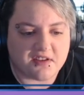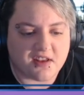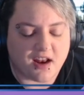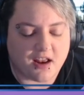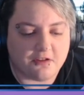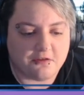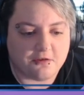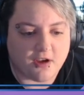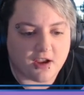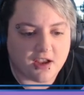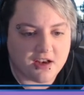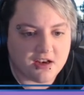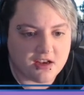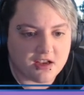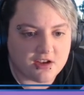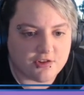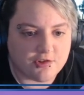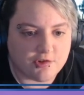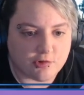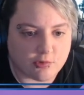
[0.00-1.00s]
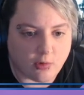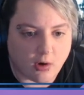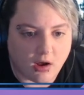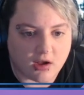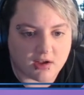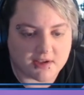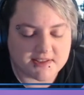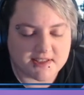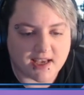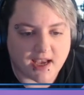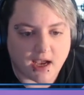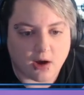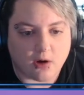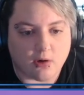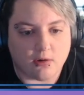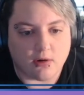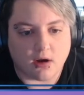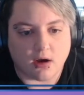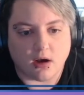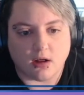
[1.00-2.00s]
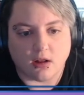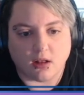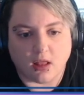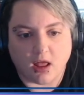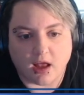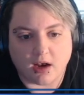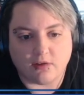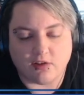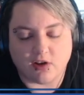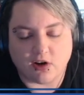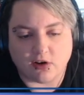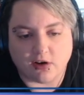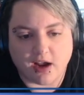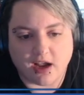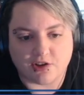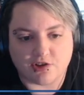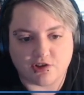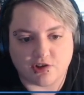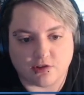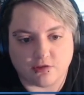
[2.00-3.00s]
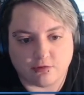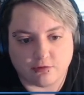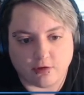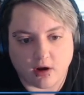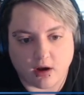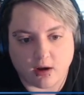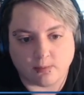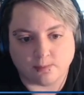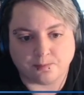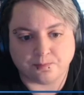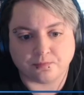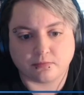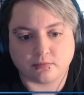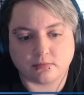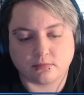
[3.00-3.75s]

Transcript: And I find it draws out a lot of interaction from